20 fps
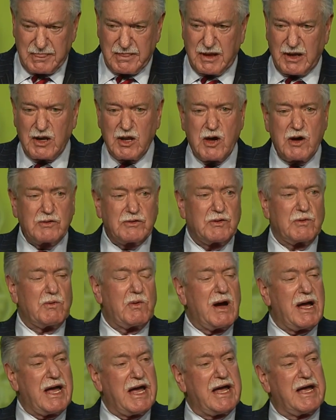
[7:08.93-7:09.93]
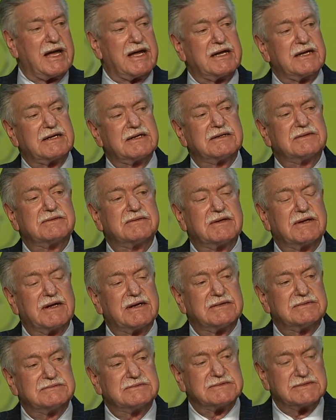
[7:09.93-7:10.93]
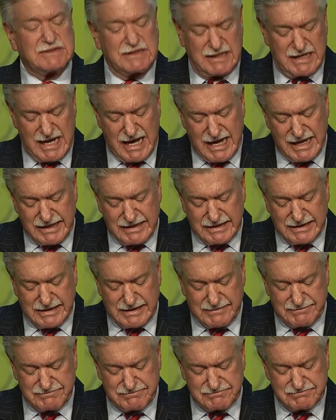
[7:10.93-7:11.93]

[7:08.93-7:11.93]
Along the way, I uh,